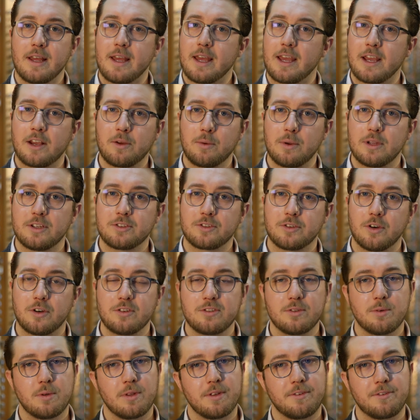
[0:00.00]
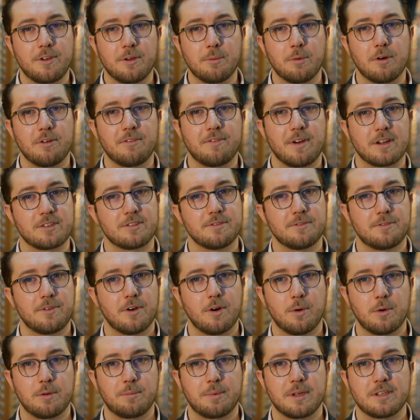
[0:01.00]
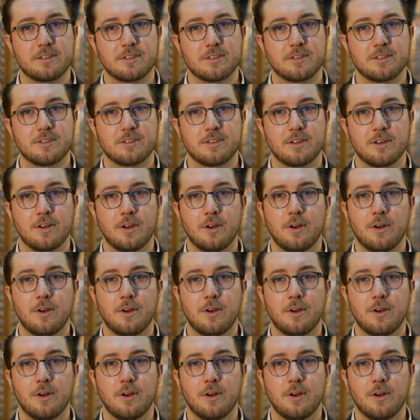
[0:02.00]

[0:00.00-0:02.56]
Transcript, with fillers: Equally as good with a few more fashion forward pieces,